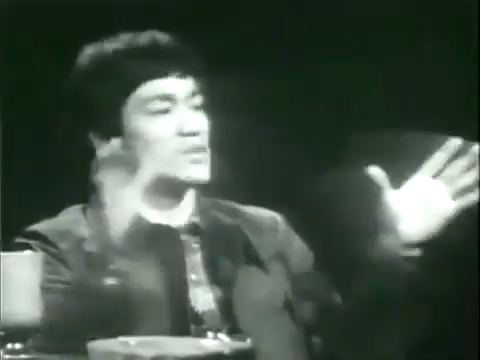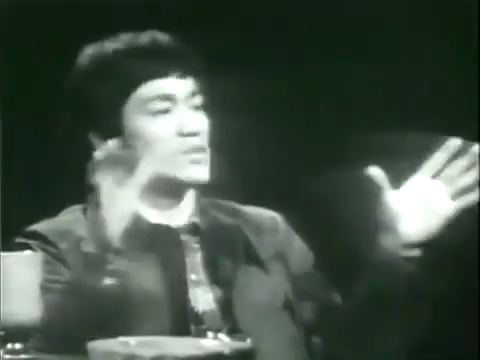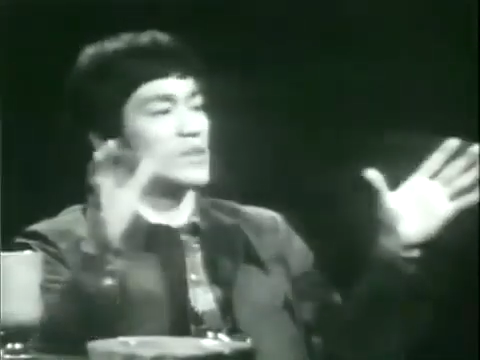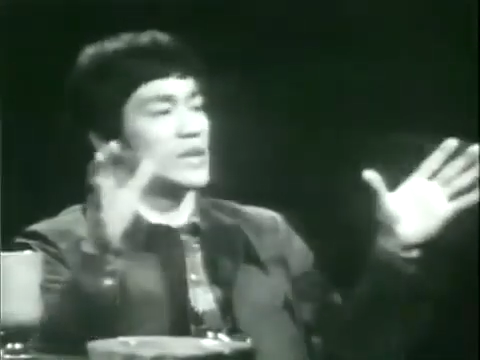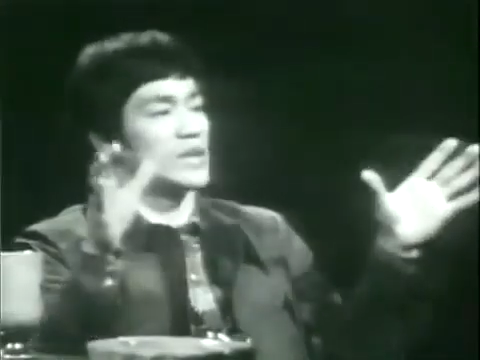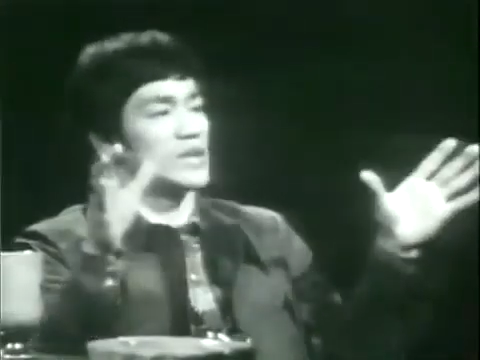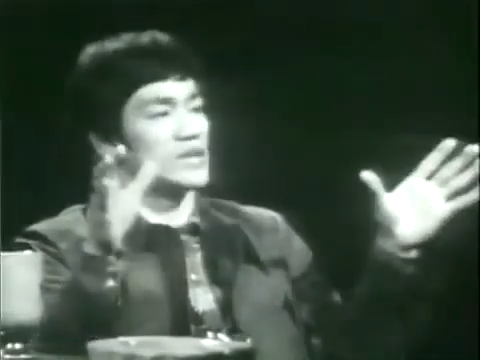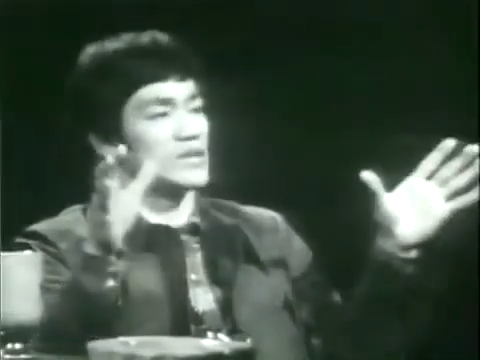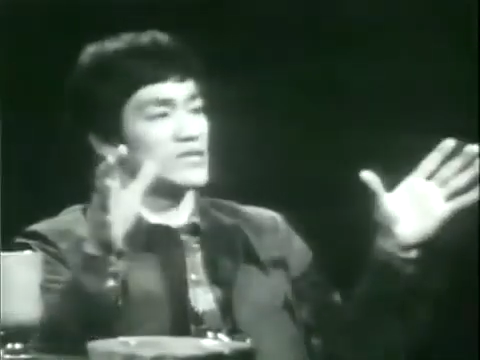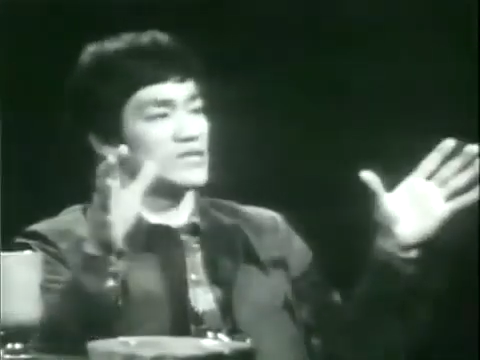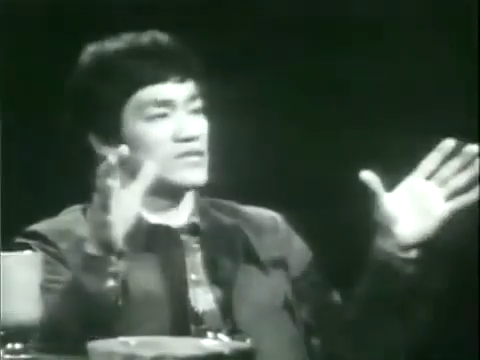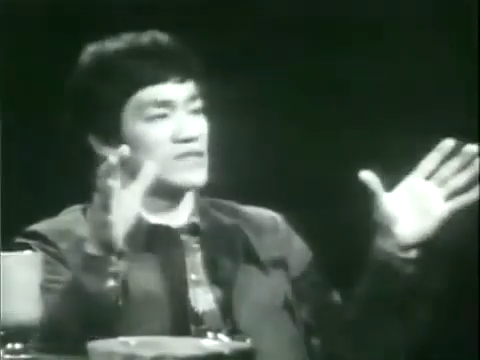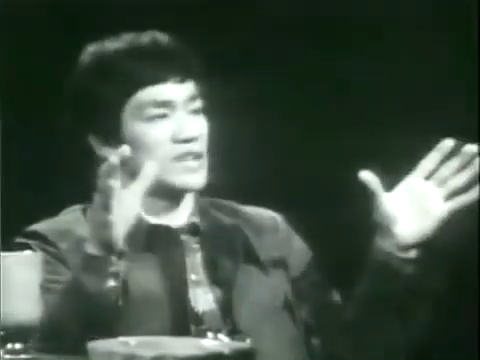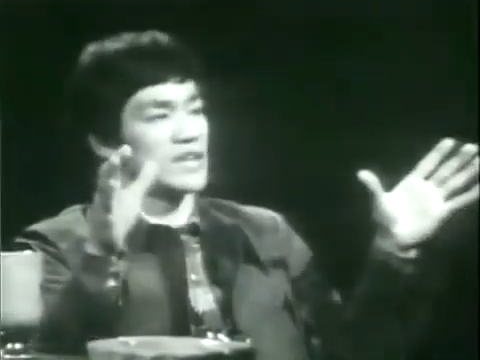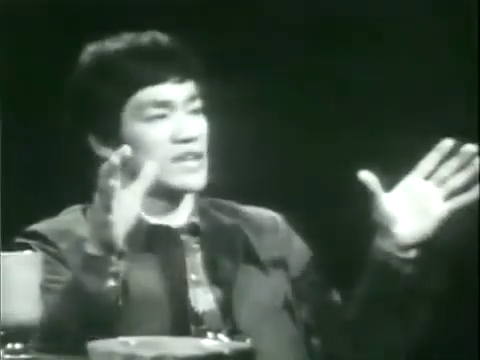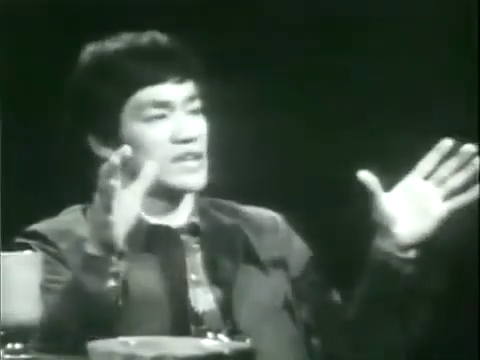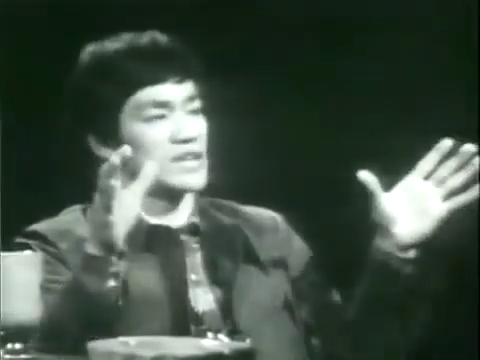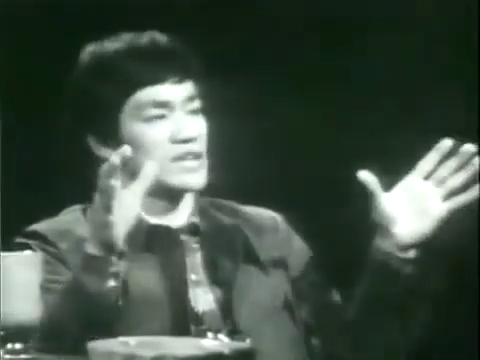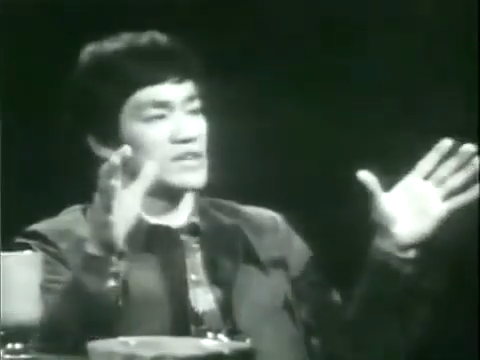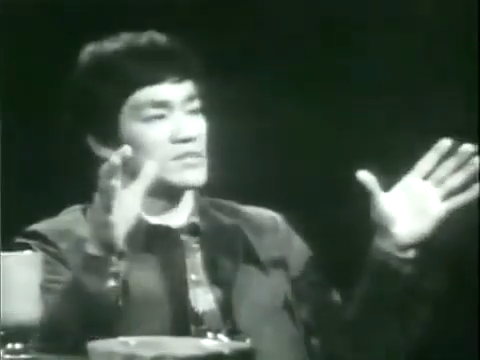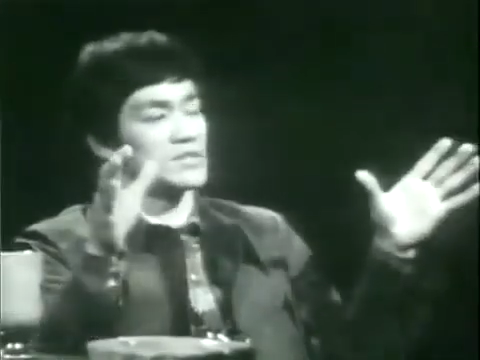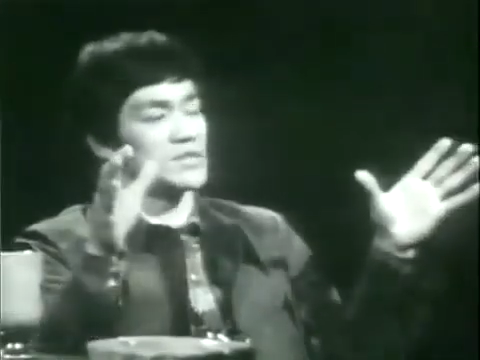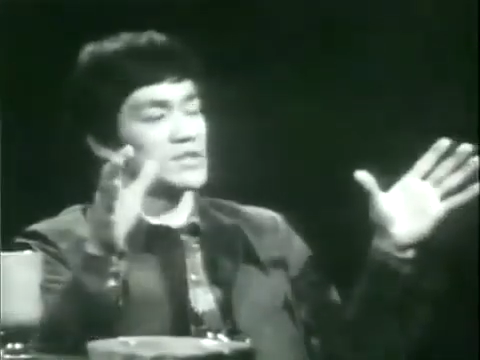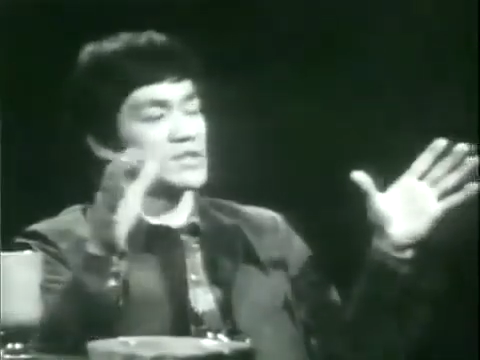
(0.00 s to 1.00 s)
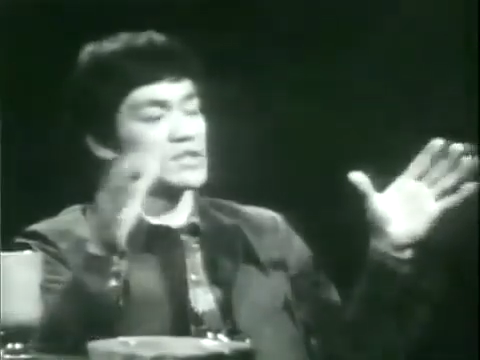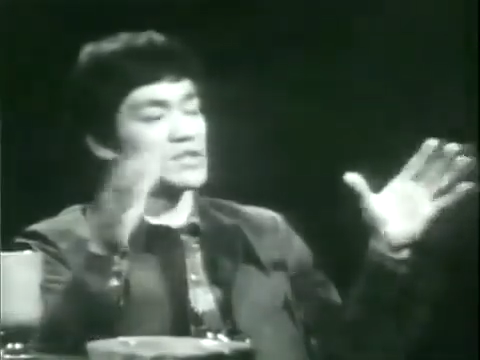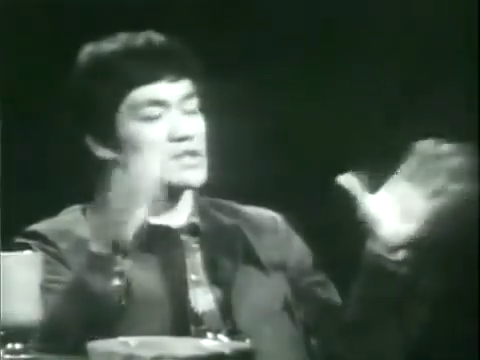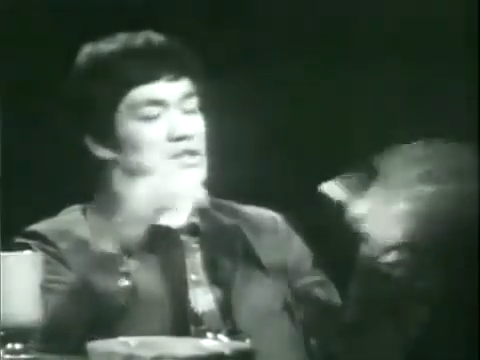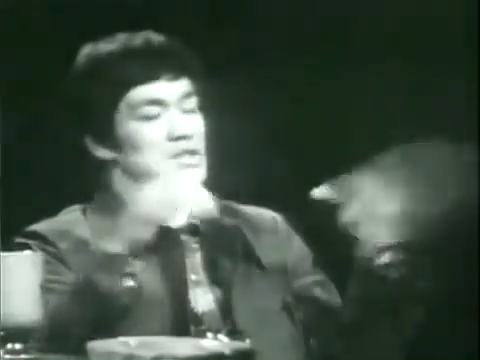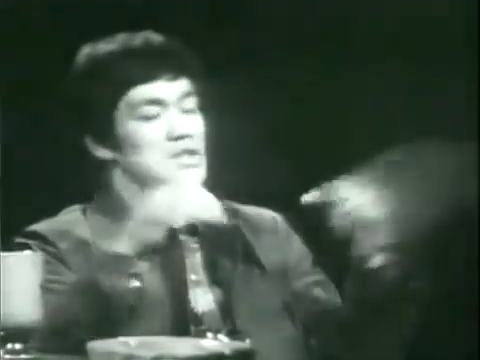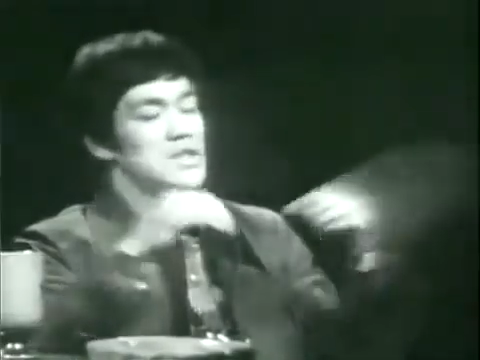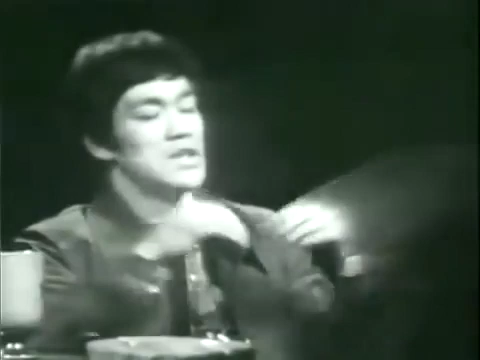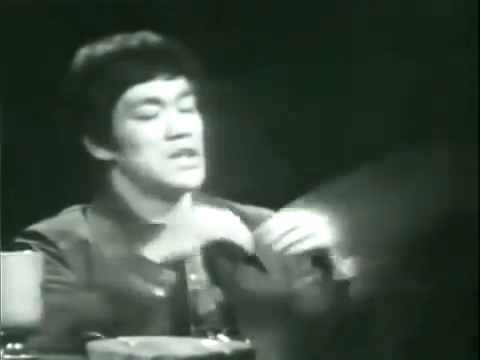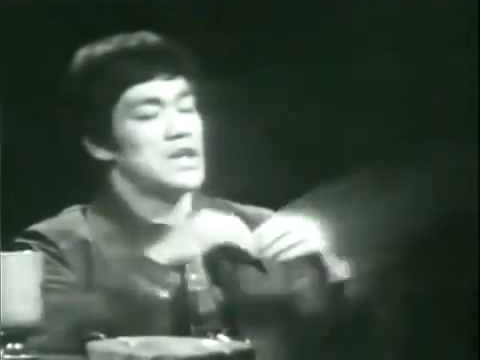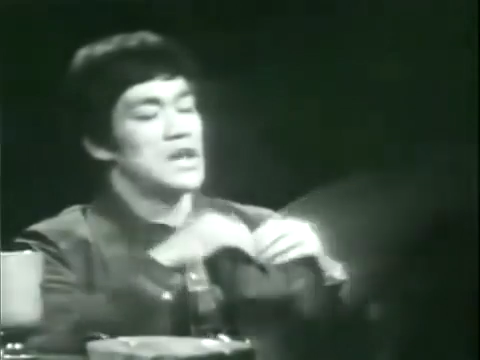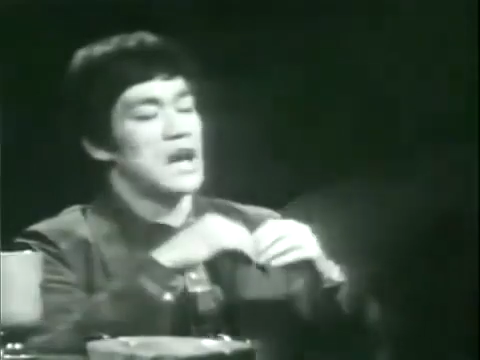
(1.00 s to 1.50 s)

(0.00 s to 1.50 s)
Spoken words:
way of fighting, because